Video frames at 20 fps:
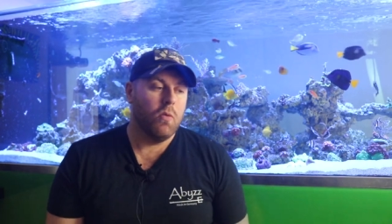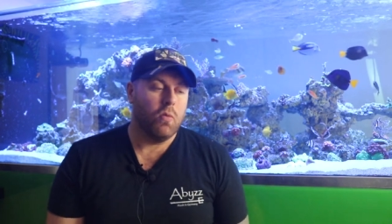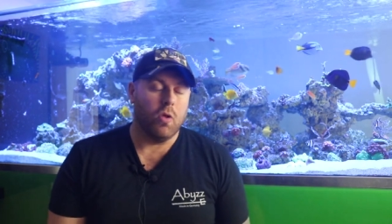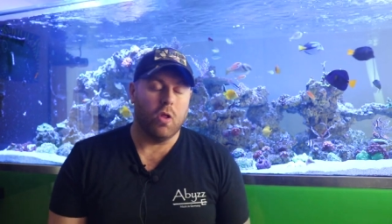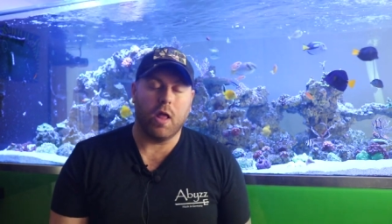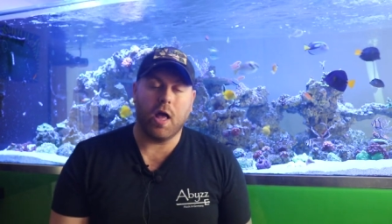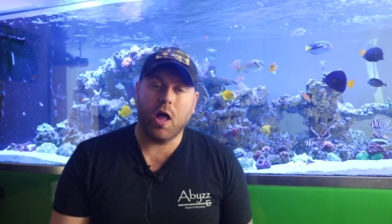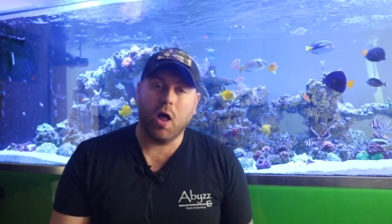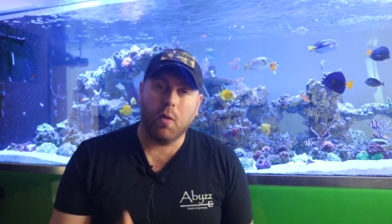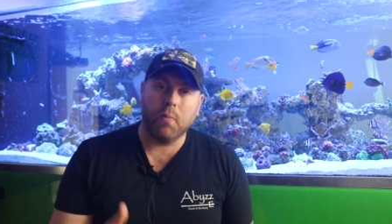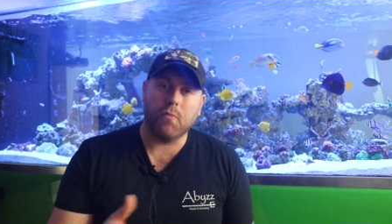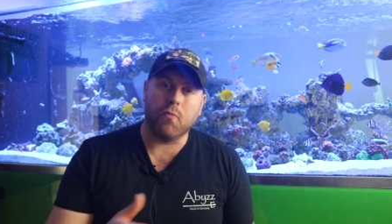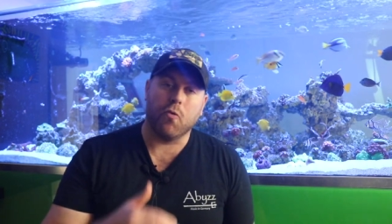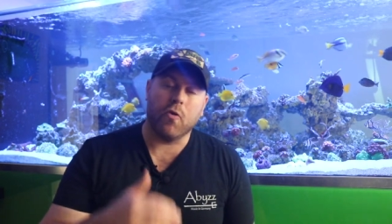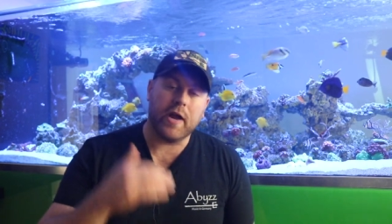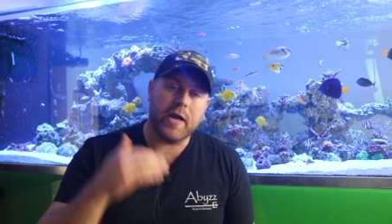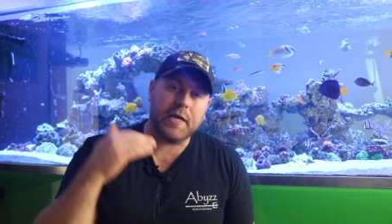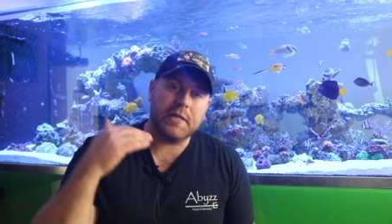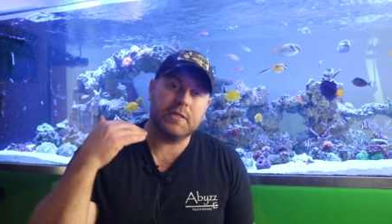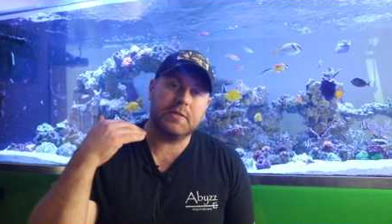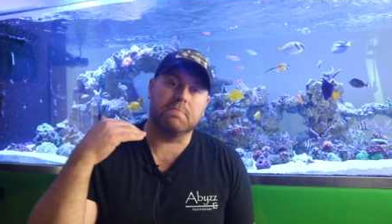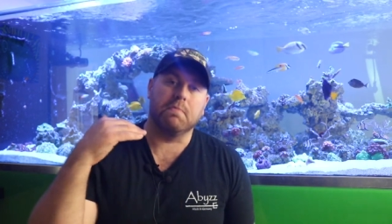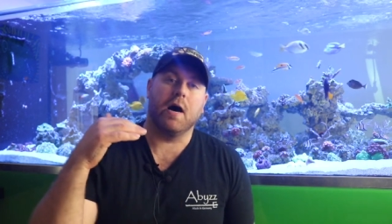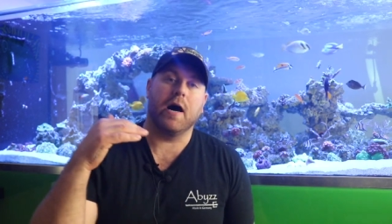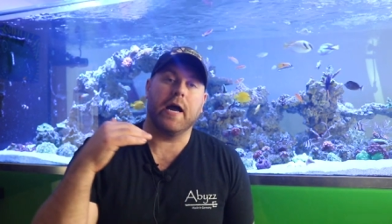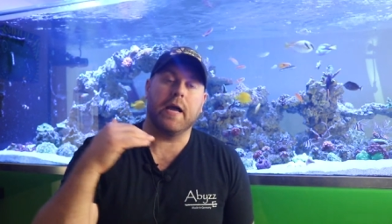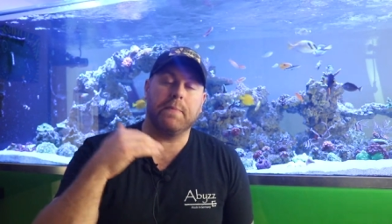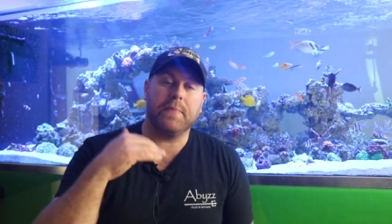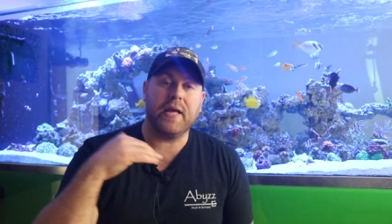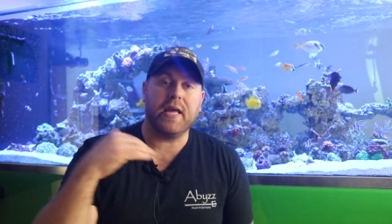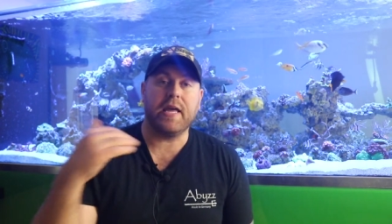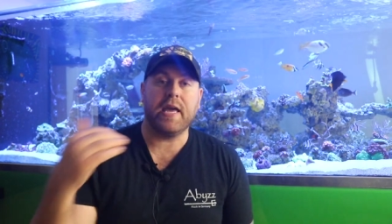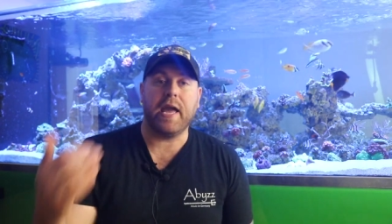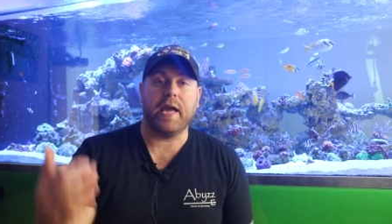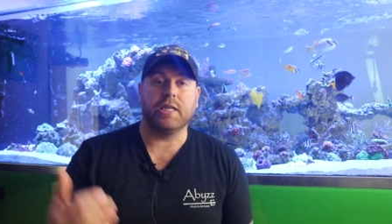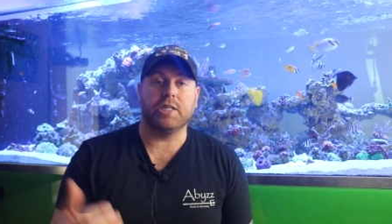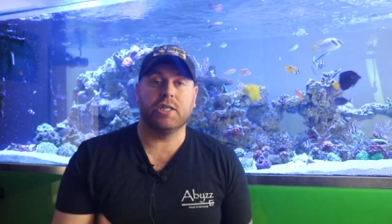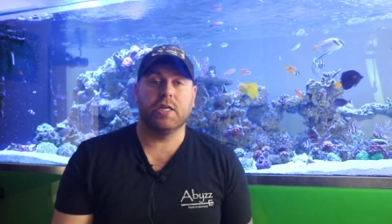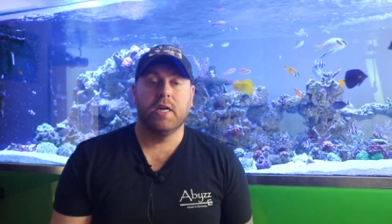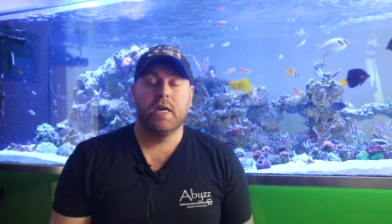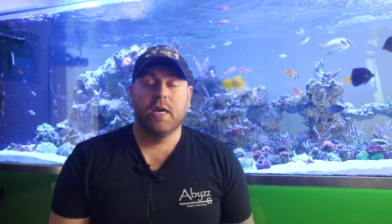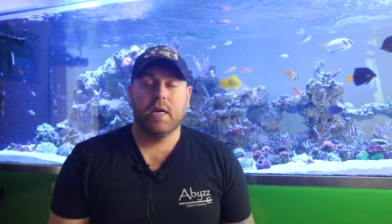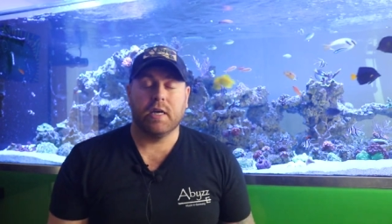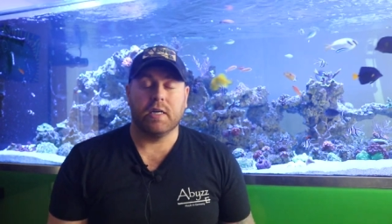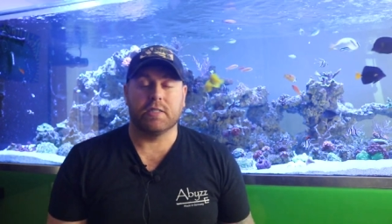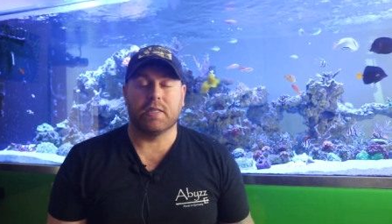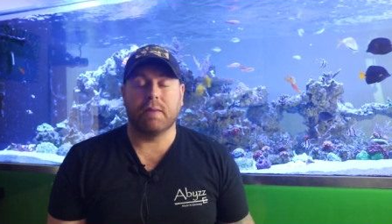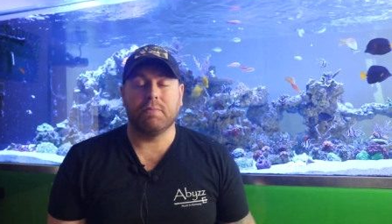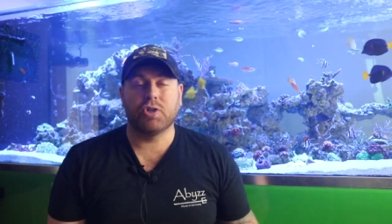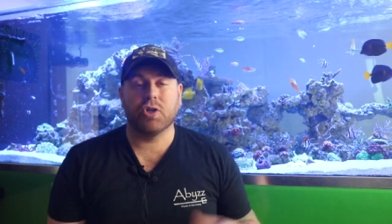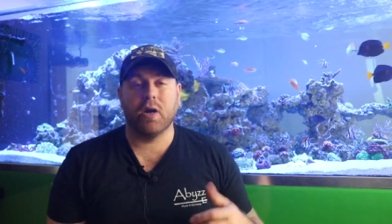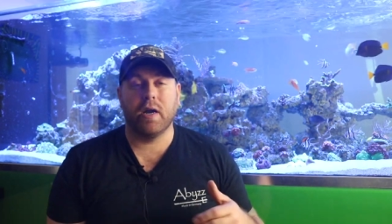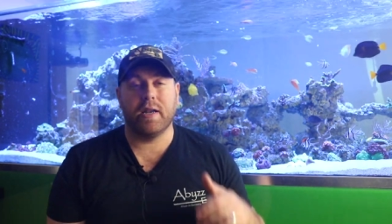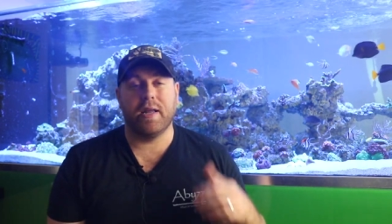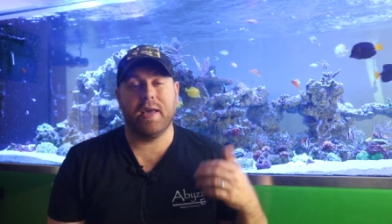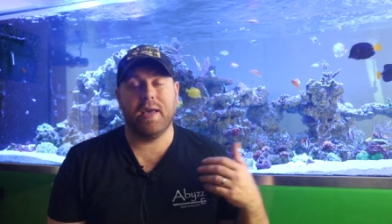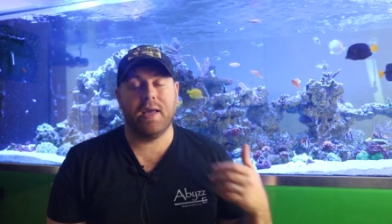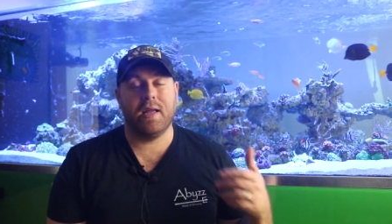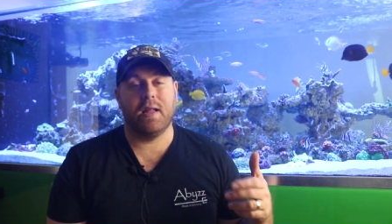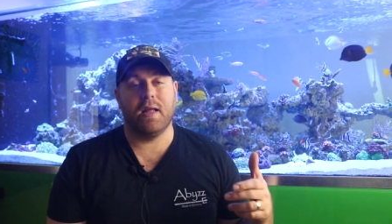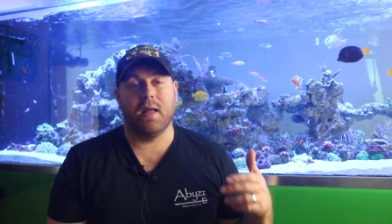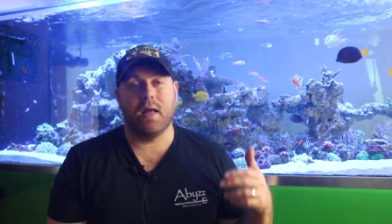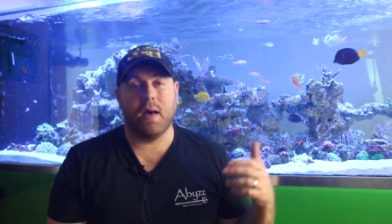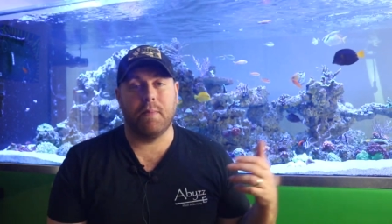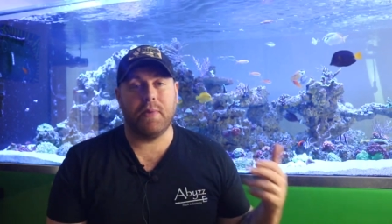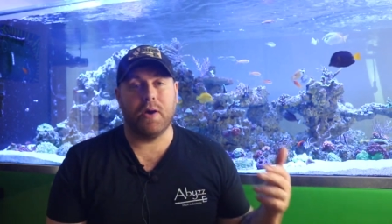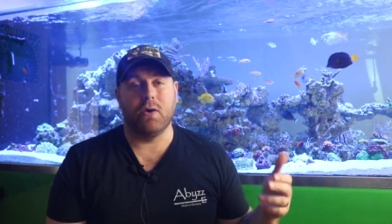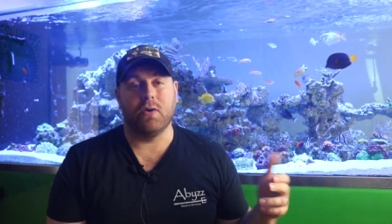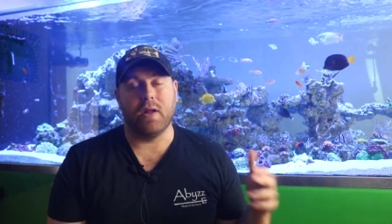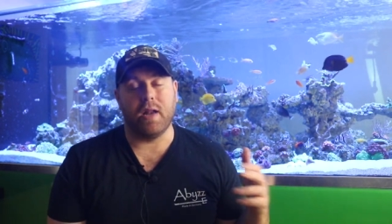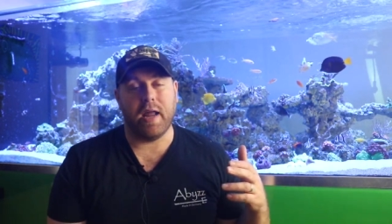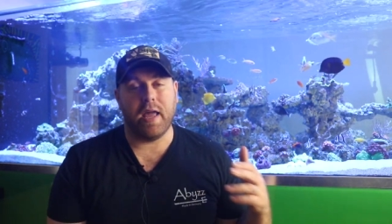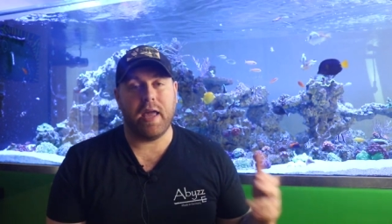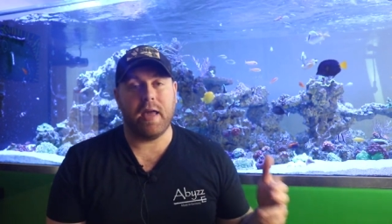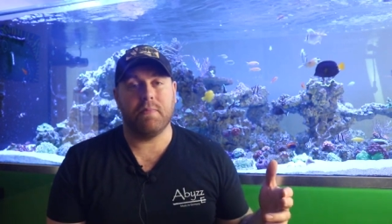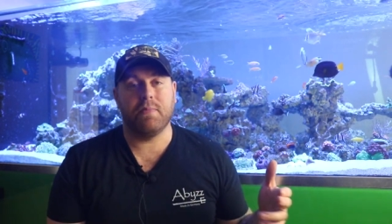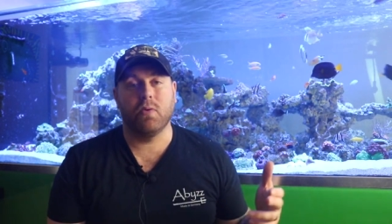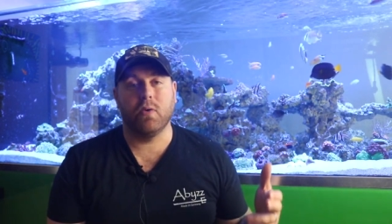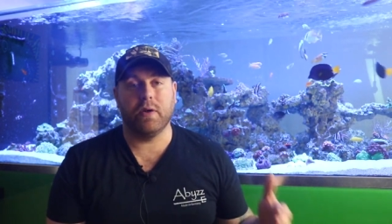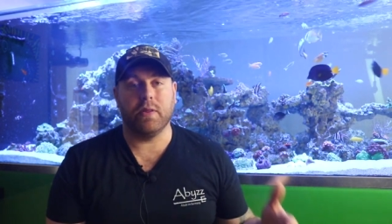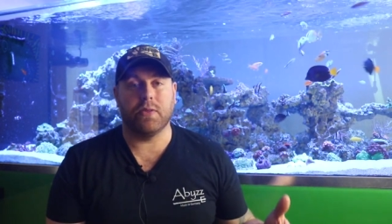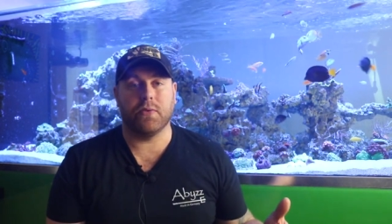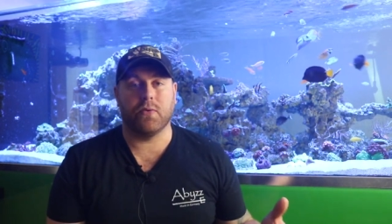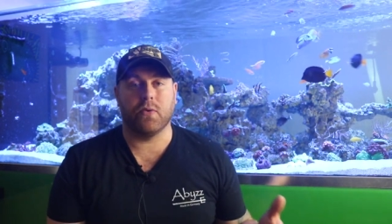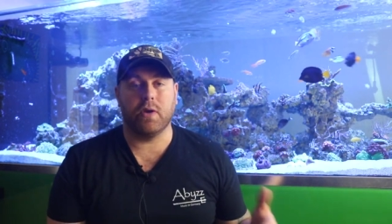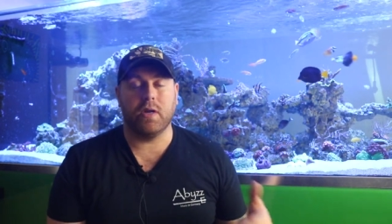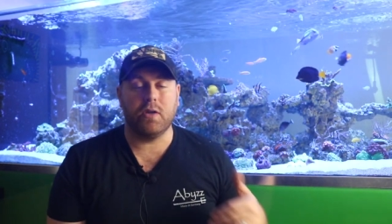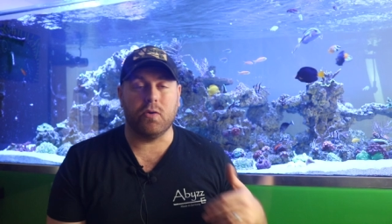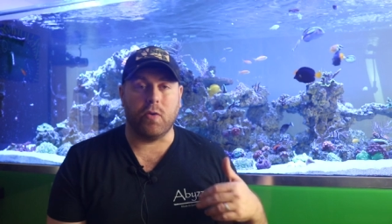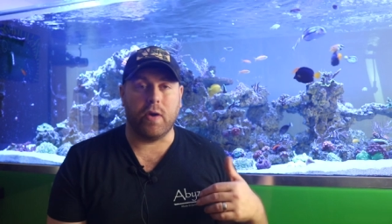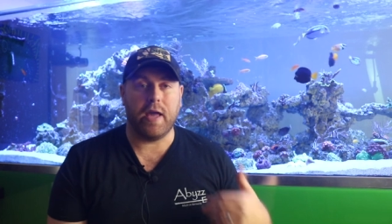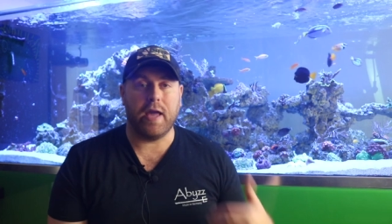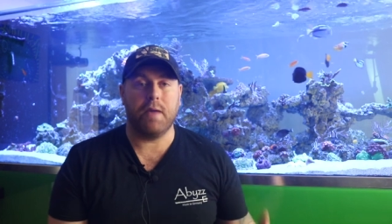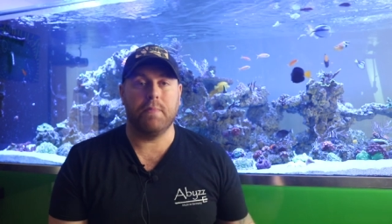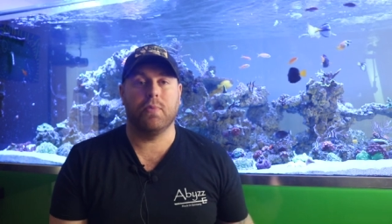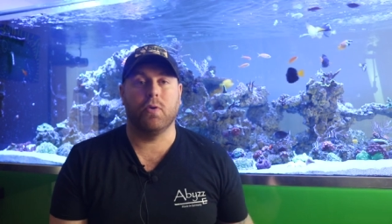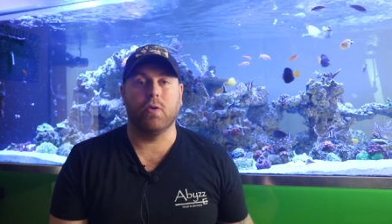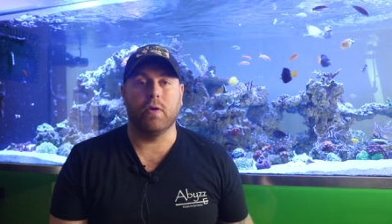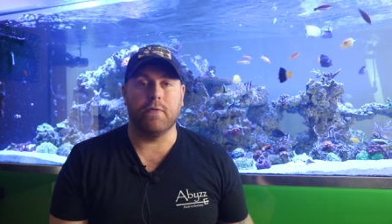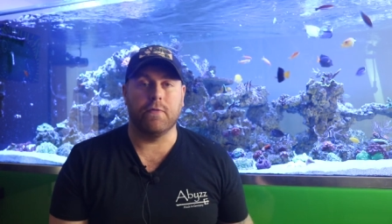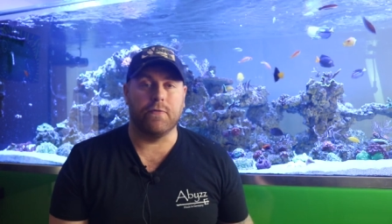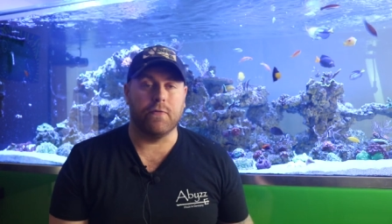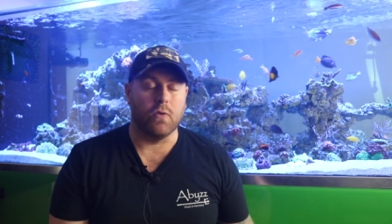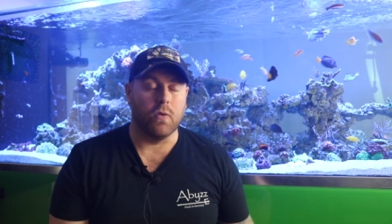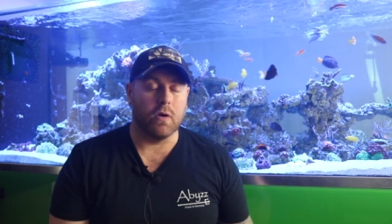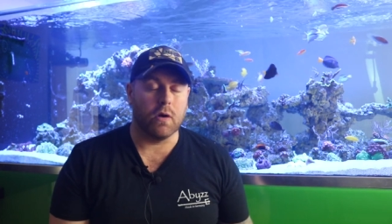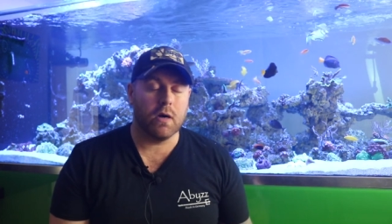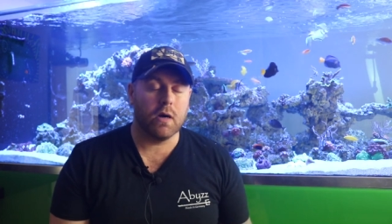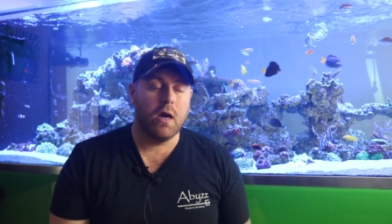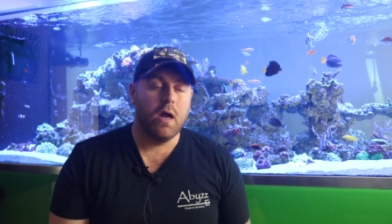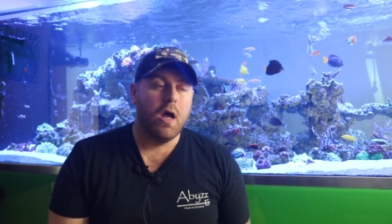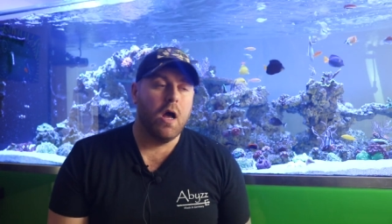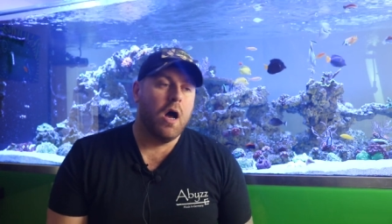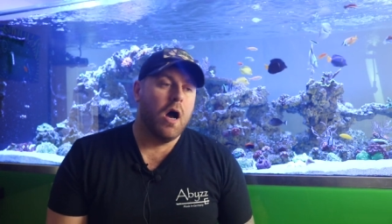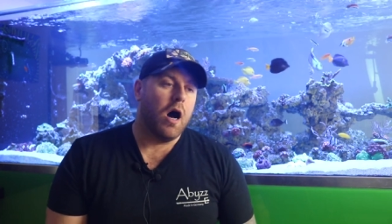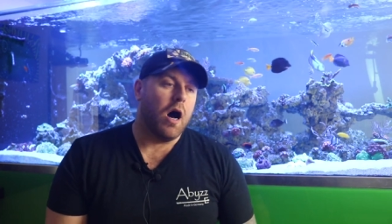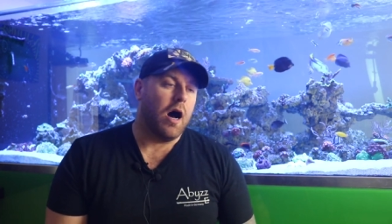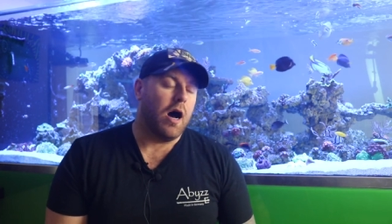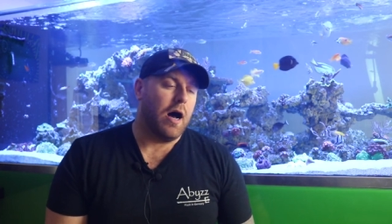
will help raise my pH because I'm trying to hit about an 8.3 to an 8.4.